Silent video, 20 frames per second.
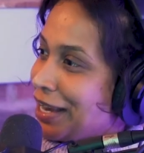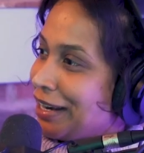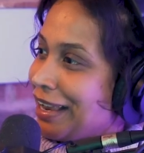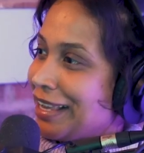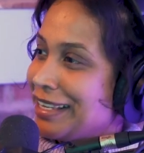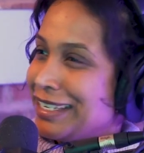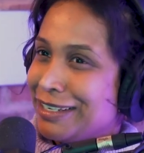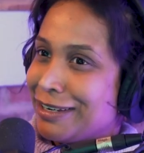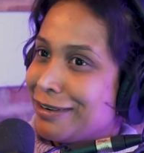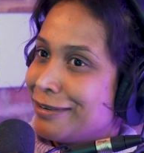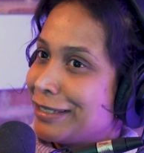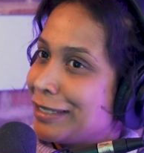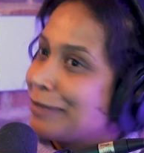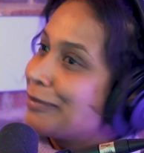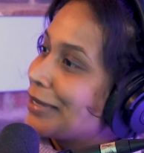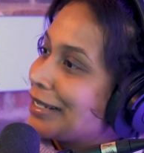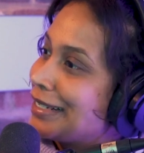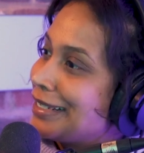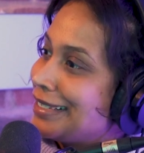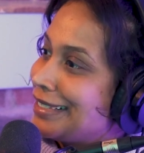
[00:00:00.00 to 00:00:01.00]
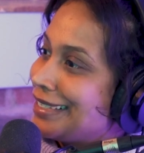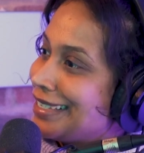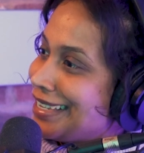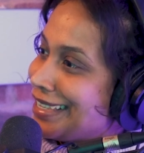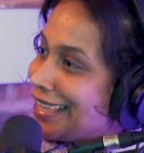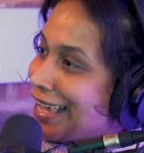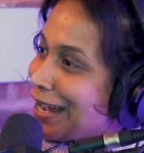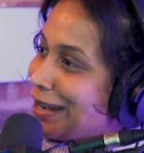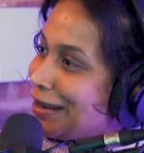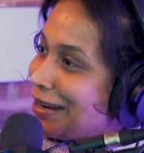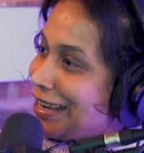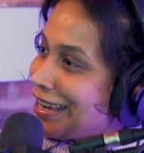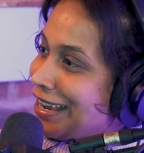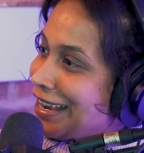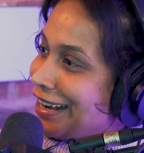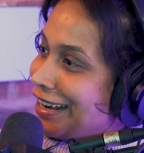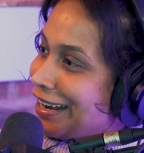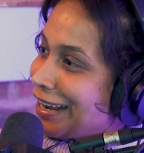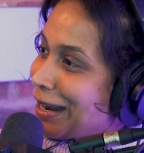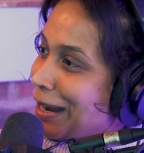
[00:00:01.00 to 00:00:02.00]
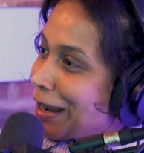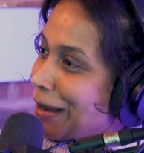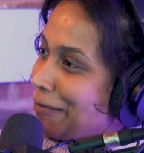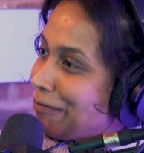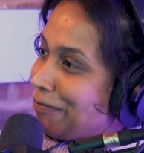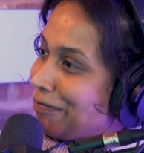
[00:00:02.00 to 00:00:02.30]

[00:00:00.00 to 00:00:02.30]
saying you don't typically see that in